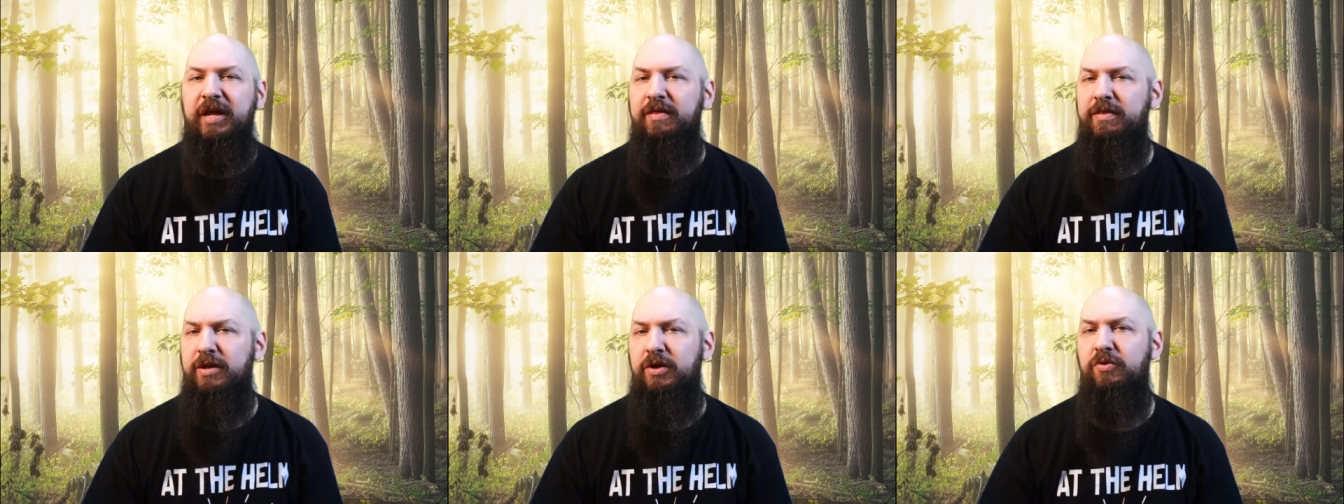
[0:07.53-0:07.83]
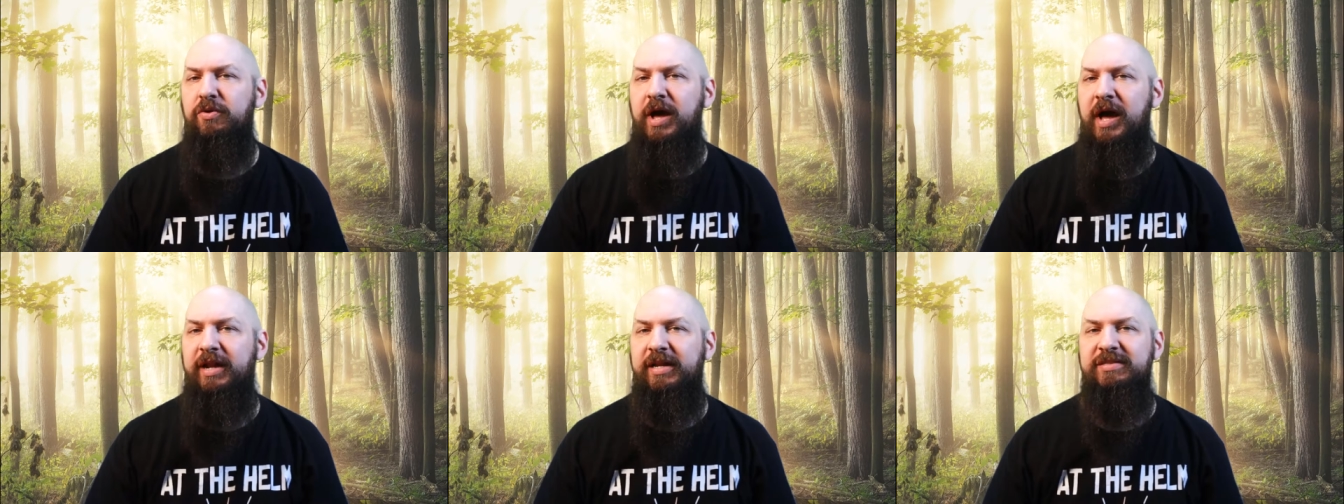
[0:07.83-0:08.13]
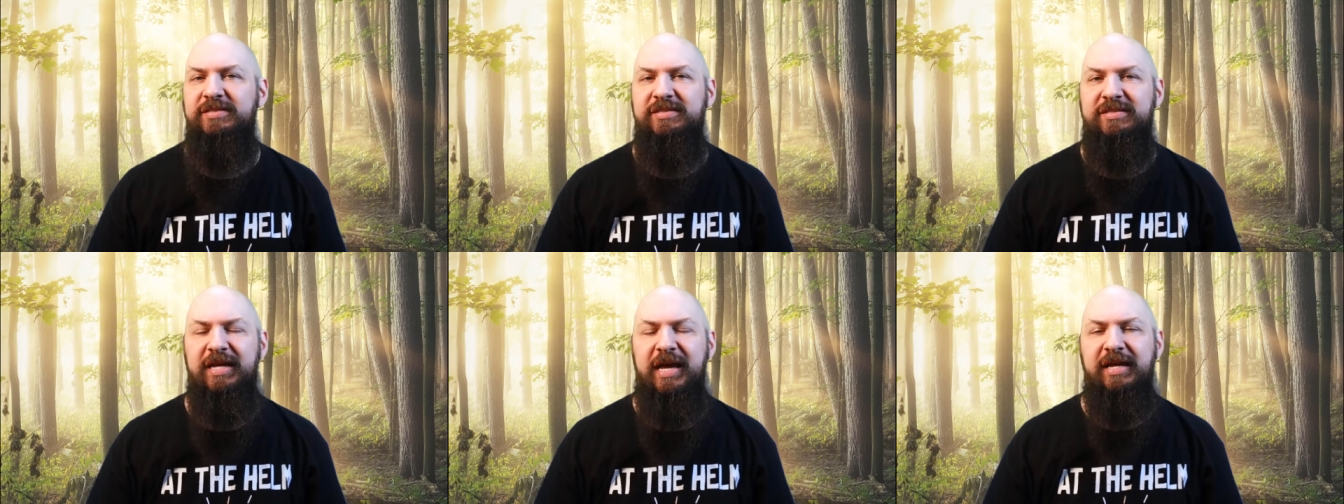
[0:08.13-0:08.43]
in the
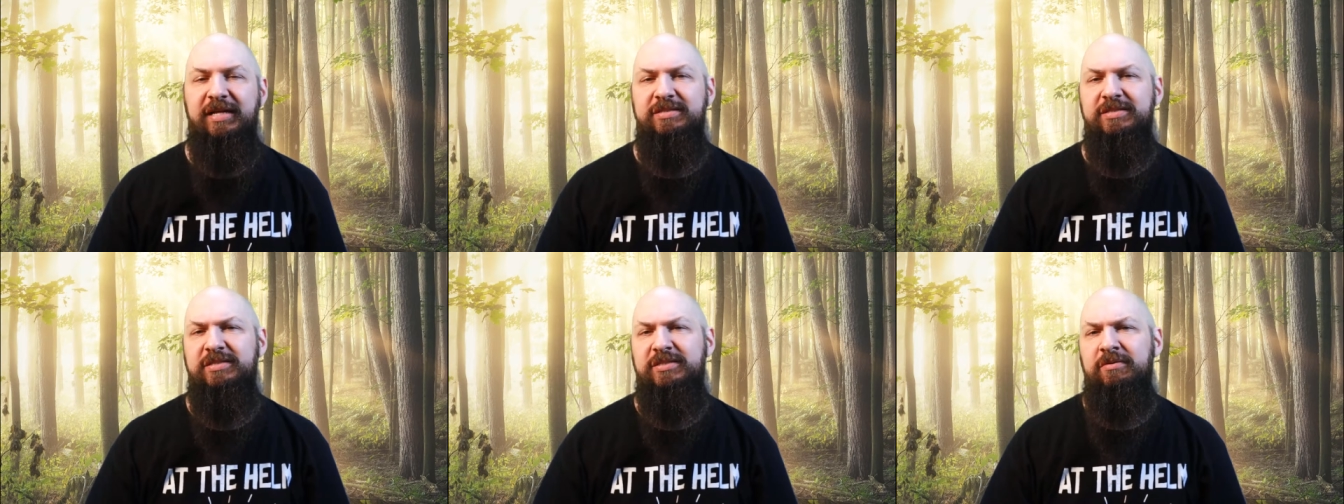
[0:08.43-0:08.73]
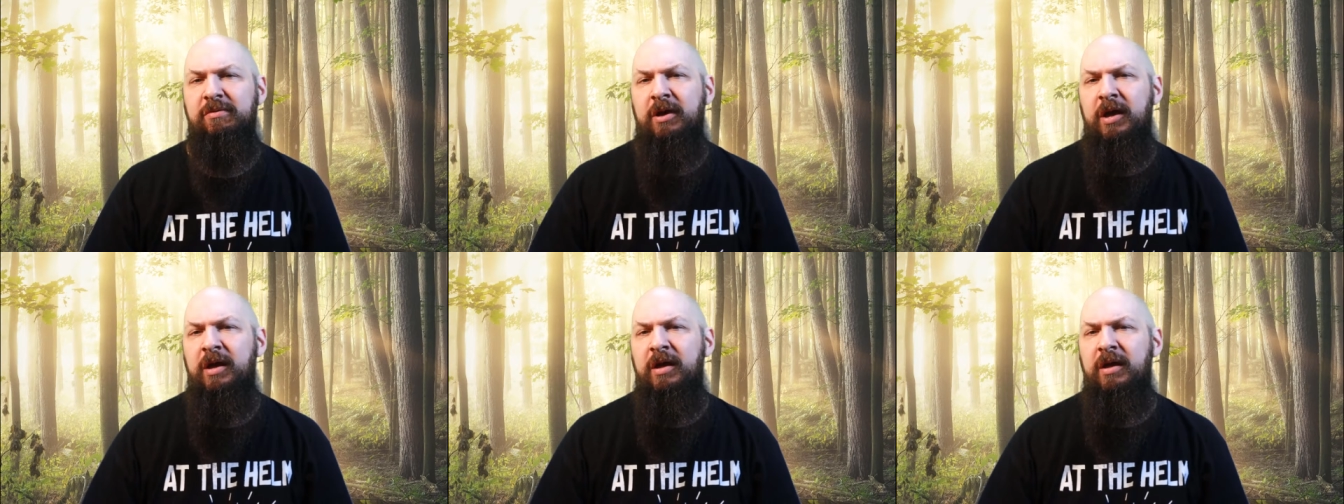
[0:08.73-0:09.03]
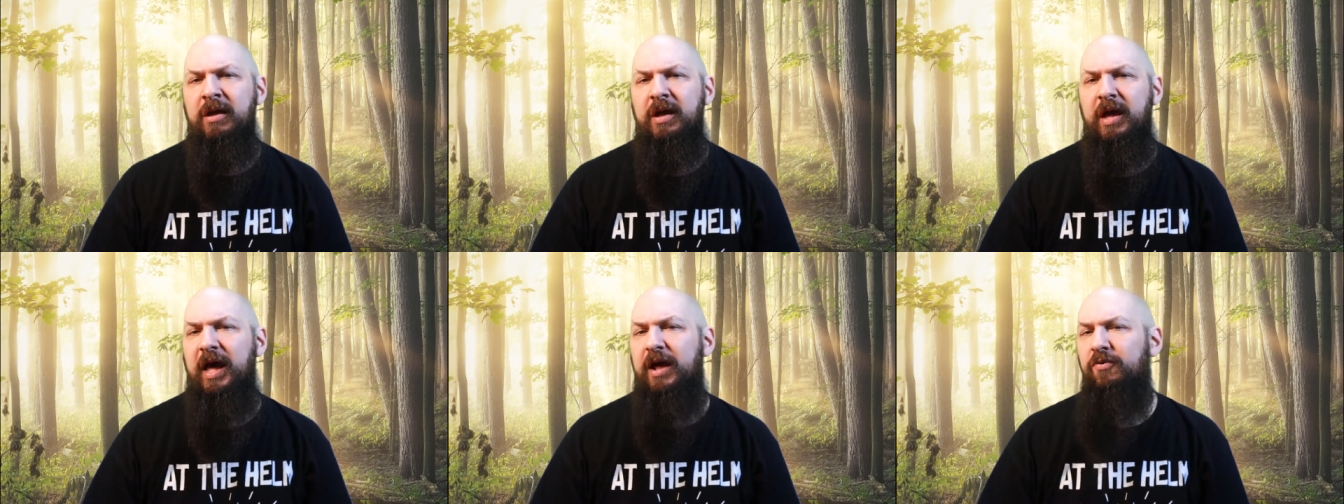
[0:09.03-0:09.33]
United States.
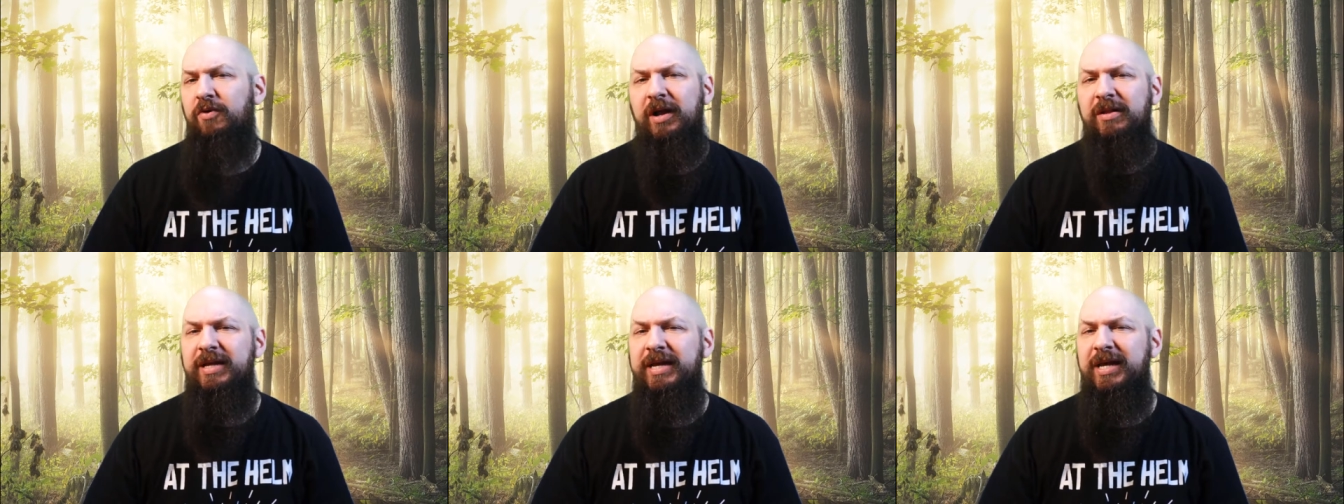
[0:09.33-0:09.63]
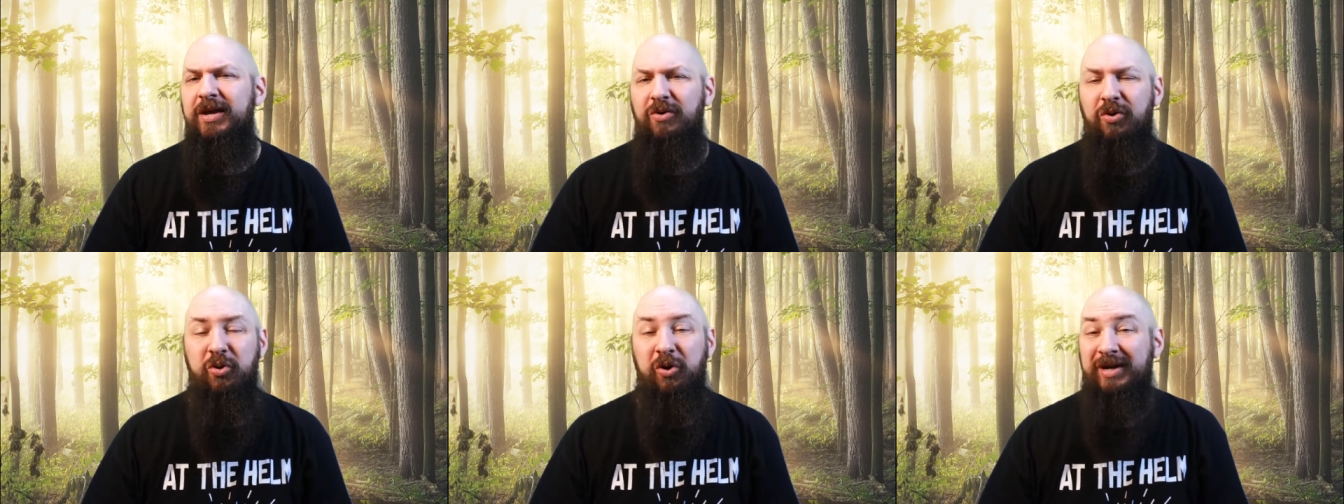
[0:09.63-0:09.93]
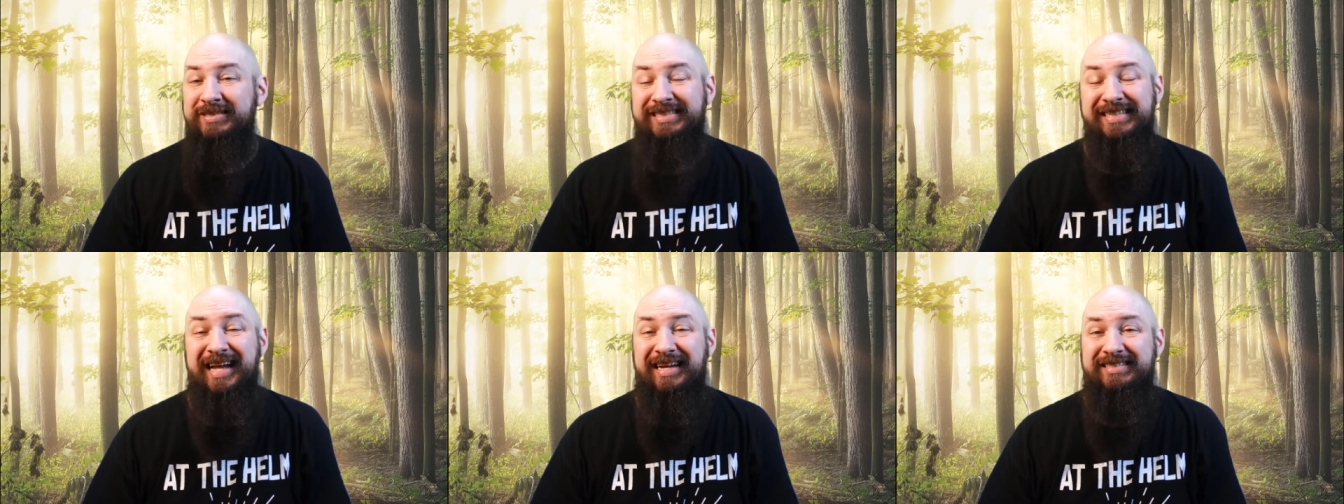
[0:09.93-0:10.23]
And really,
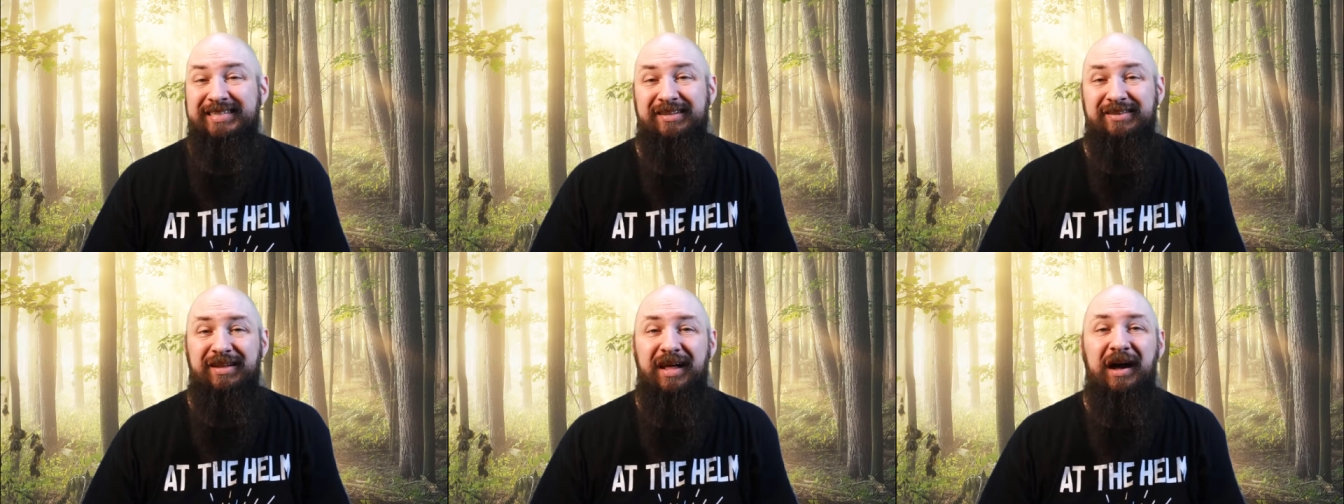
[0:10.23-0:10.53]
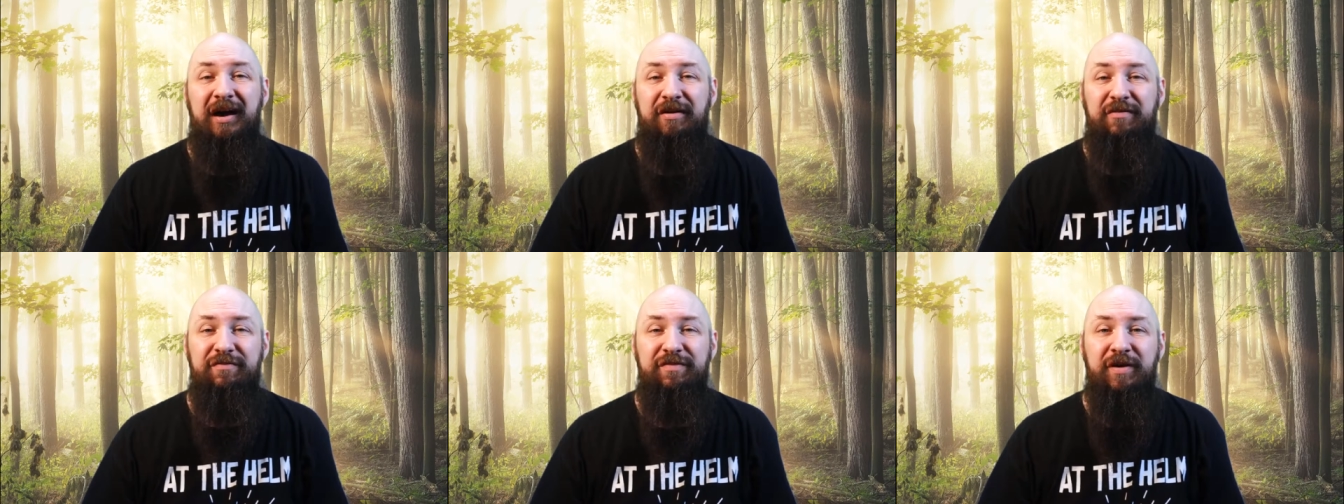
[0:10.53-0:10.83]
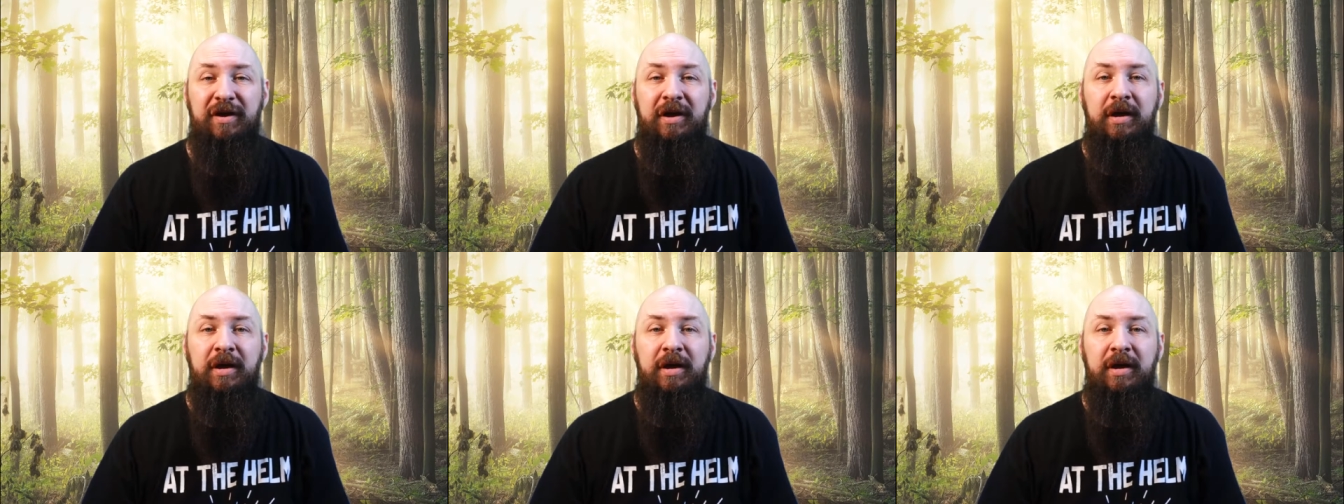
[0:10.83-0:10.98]
what's not to love?